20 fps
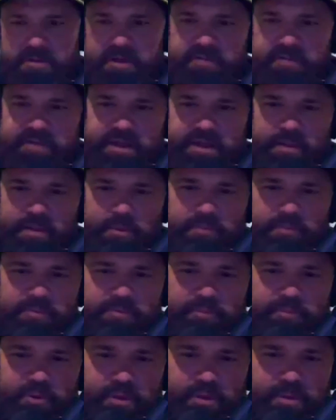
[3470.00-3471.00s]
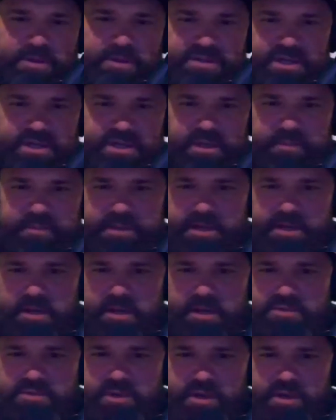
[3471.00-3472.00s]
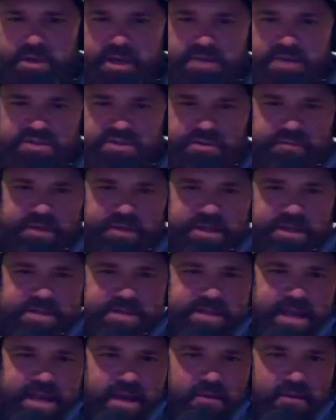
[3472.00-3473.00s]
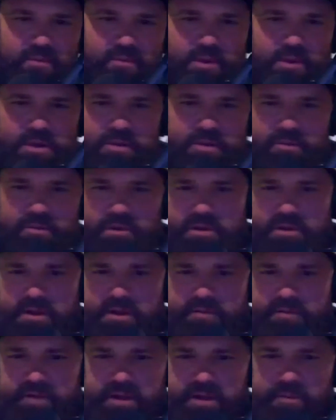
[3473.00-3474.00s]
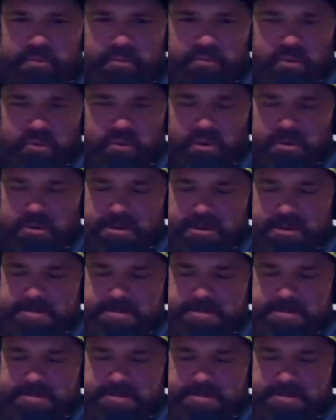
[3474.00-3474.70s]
they available for pretty much any pickup truck, SUVs count? What are they available for?